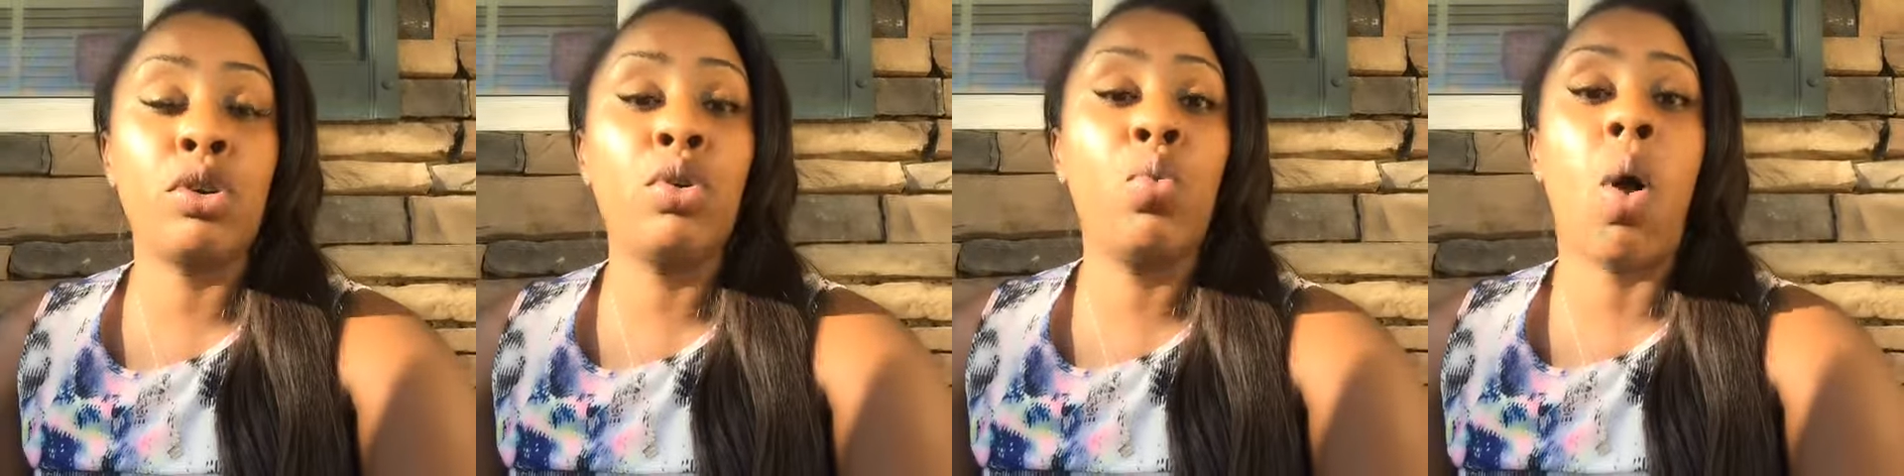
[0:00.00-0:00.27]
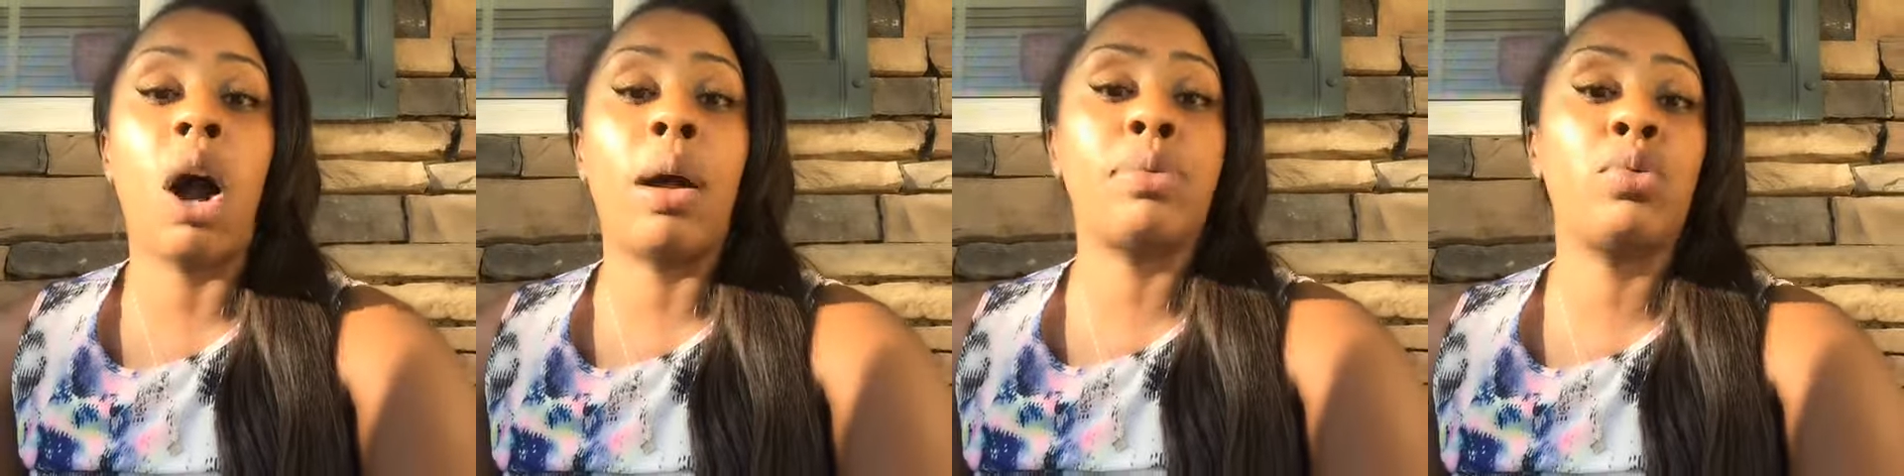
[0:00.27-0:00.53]
or you
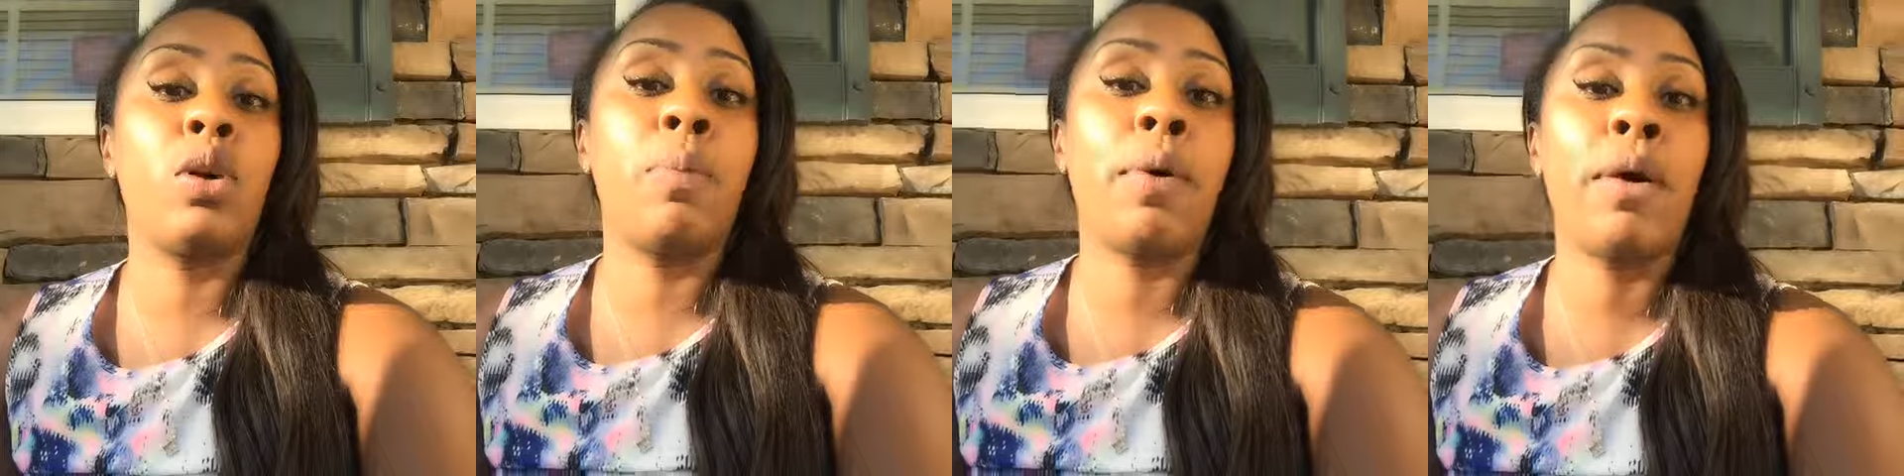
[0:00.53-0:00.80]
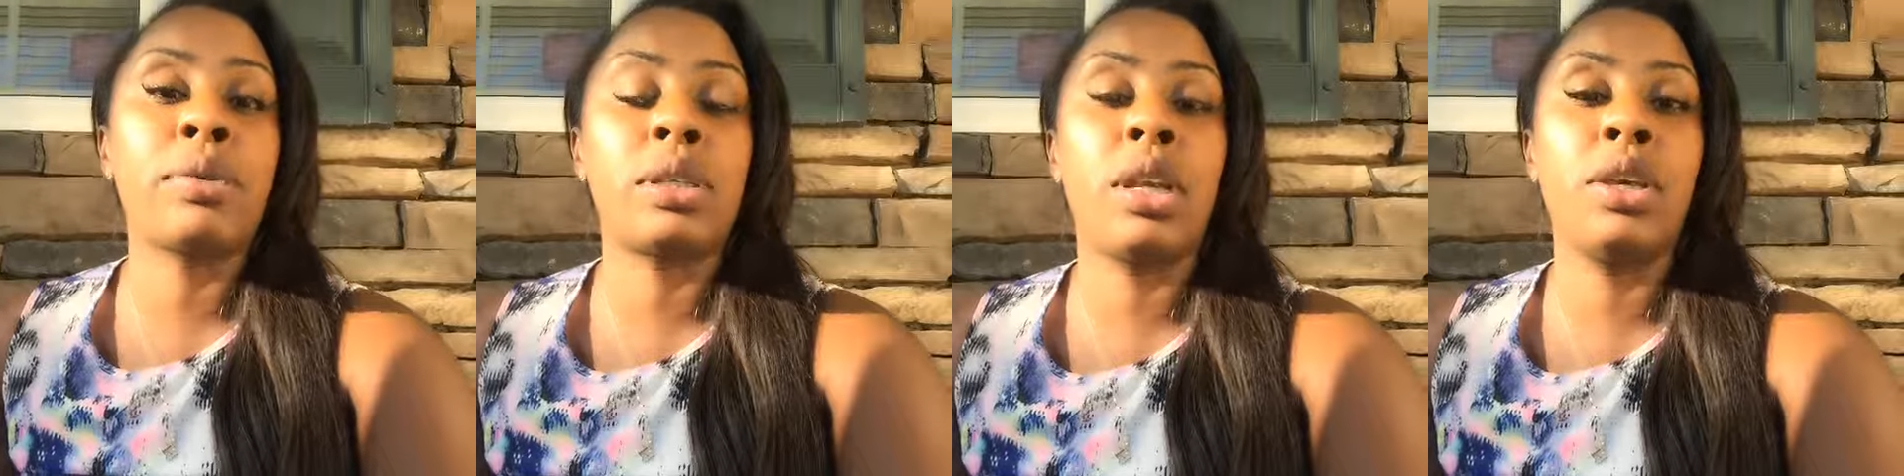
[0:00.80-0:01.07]
walk up to a
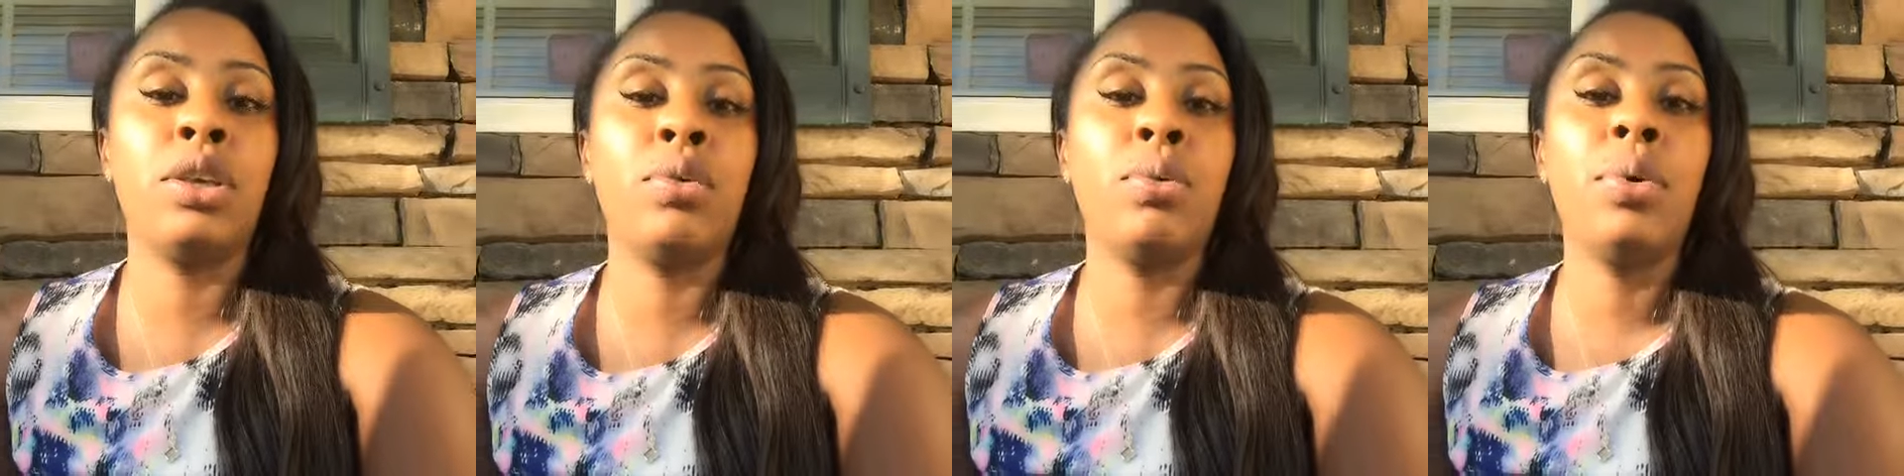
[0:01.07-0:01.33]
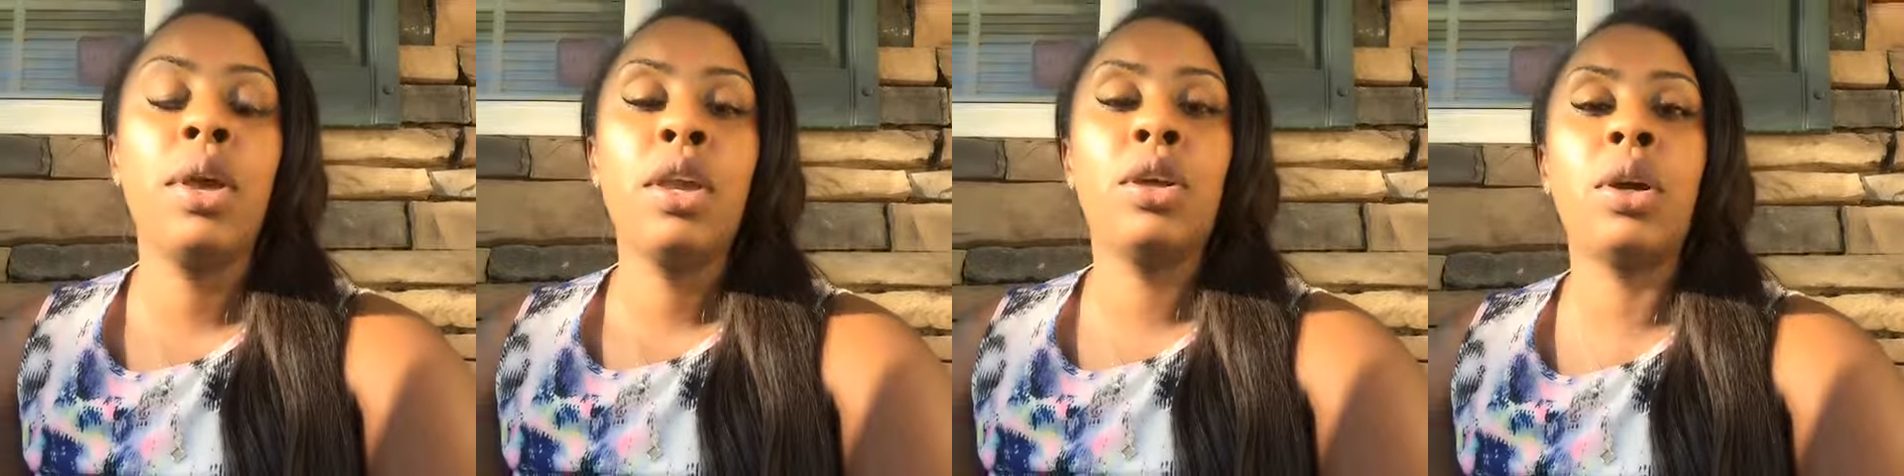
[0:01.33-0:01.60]
person and
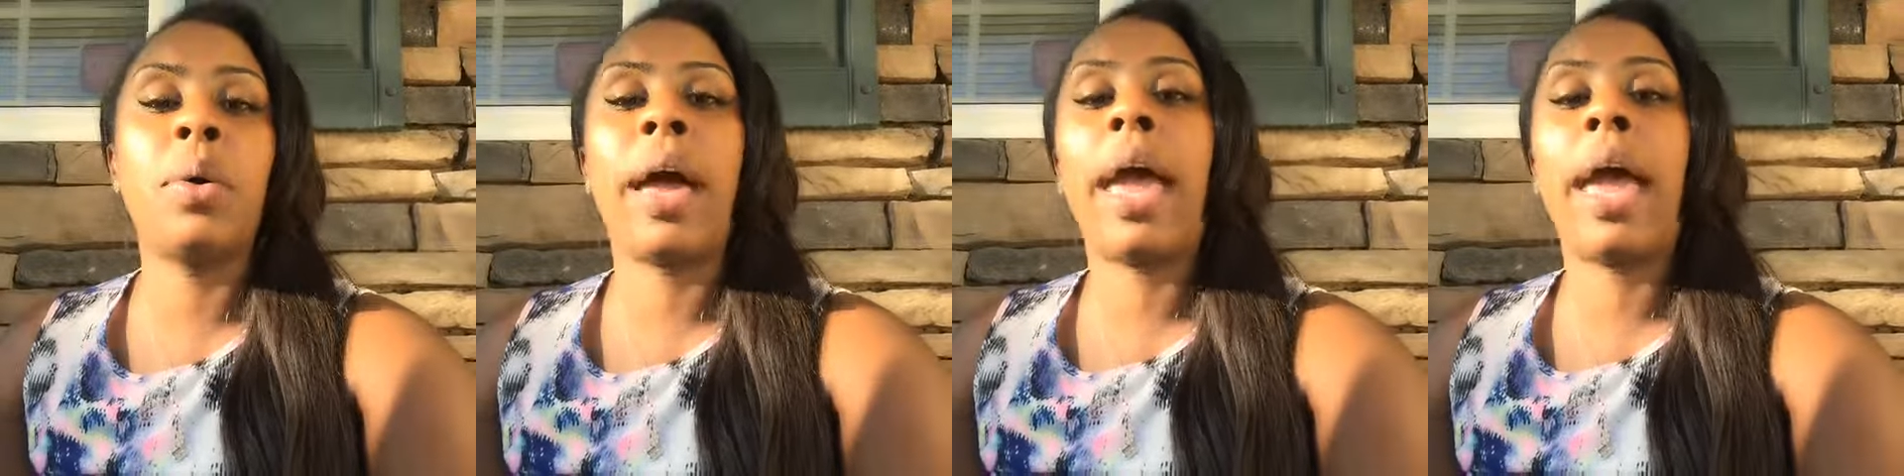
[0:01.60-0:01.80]
you know,